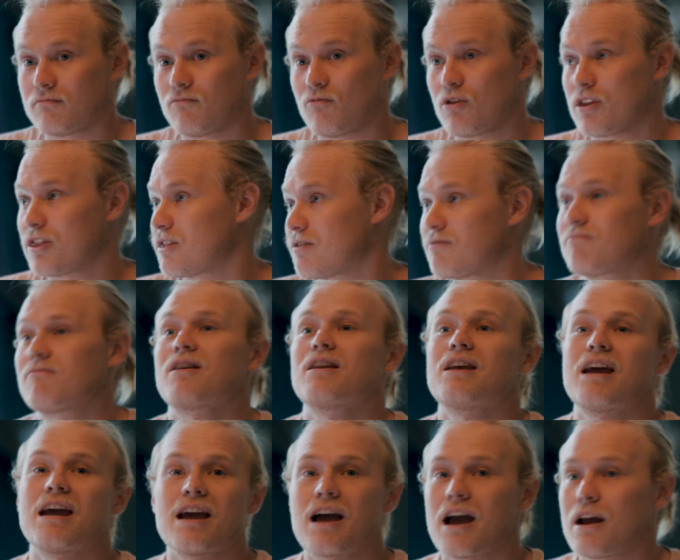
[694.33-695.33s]
with an
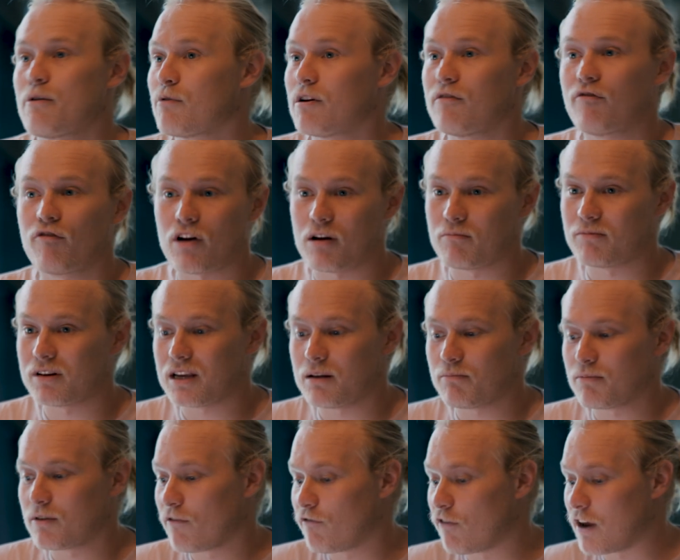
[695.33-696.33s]
AI reframe to
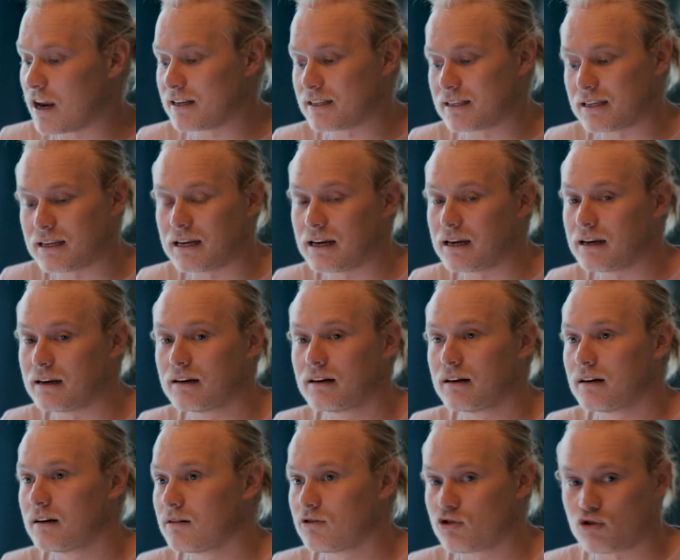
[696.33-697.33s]
keep the face in it,
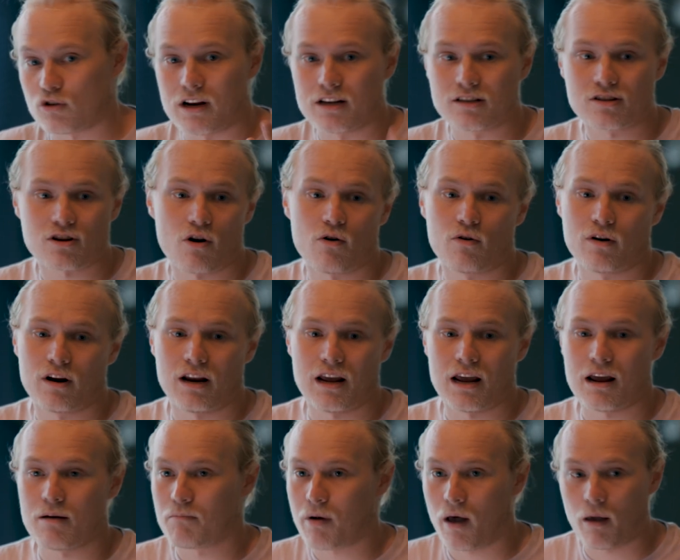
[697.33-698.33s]
transcoded
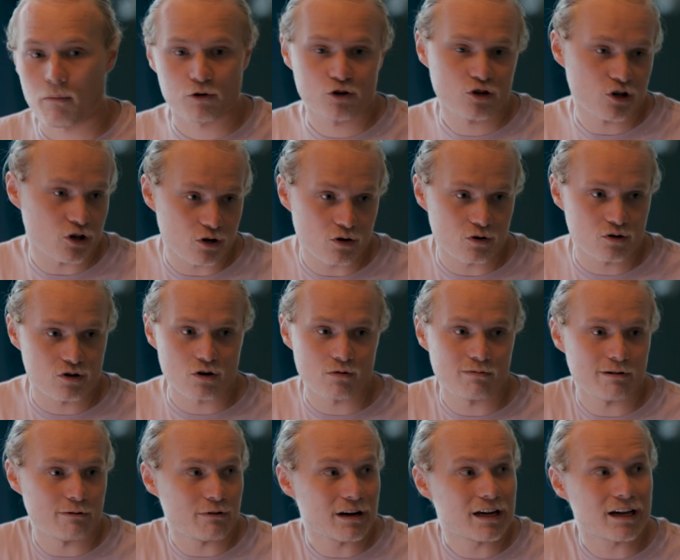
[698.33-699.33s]
it, and published to YouTube,
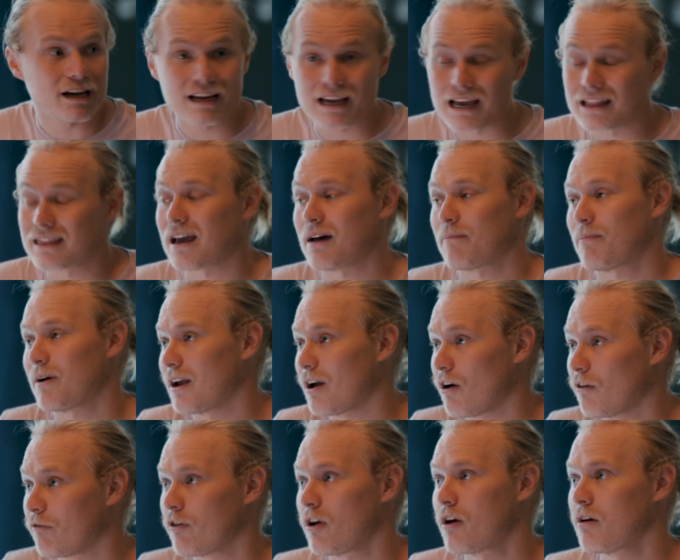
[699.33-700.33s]
and we could get that by
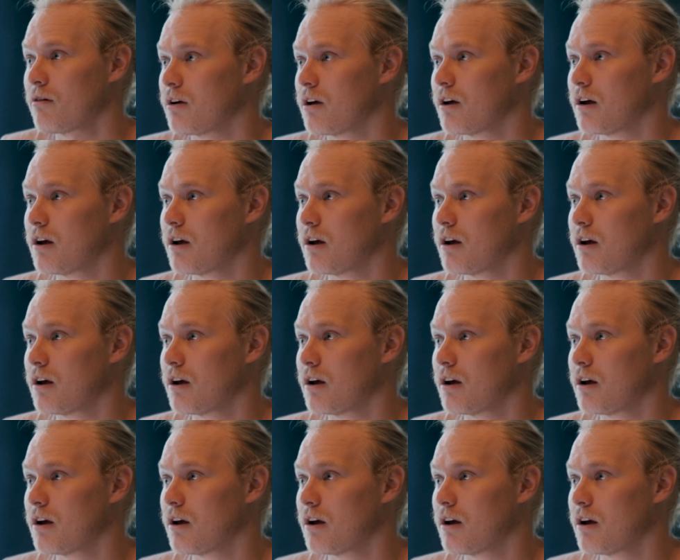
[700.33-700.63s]
alpha,